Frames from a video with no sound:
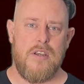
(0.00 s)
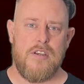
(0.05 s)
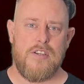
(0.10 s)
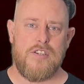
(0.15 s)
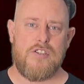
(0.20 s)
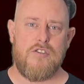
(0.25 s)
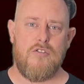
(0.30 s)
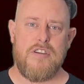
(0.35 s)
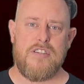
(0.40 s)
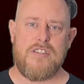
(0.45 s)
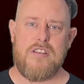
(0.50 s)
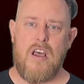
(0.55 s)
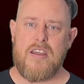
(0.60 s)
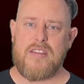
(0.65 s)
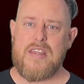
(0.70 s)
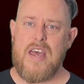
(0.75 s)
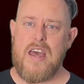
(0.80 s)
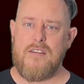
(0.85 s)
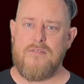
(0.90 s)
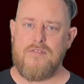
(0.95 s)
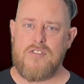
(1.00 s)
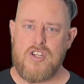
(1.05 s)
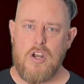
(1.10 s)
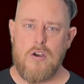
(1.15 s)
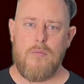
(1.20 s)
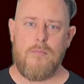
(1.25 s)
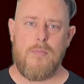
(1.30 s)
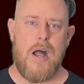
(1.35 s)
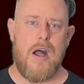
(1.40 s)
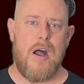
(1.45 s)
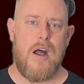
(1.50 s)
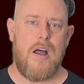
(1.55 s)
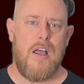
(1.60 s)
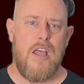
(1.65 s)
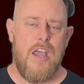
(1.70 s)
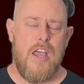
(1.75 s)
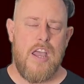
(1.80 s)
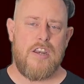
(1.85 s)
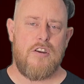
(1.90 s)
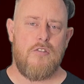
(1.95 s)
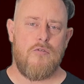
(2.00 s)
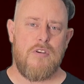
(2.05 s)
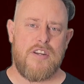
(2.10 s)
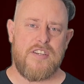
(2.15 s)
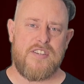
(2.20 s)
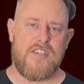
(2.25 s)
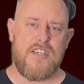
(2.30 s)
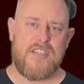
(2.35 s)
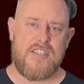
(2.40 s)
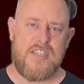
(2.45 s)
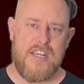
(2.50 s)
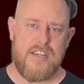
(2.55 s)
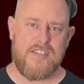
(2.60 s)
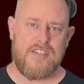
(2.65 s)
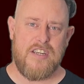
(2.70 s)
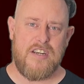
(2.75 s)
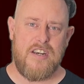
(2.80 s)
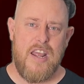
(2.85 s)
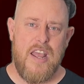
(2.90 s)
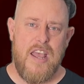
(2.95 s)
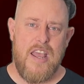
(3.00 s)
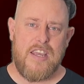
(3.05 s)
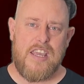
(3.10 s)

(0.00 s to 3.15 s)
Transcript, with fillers: Stories like that of Jill Meagher and Eurydice Dixon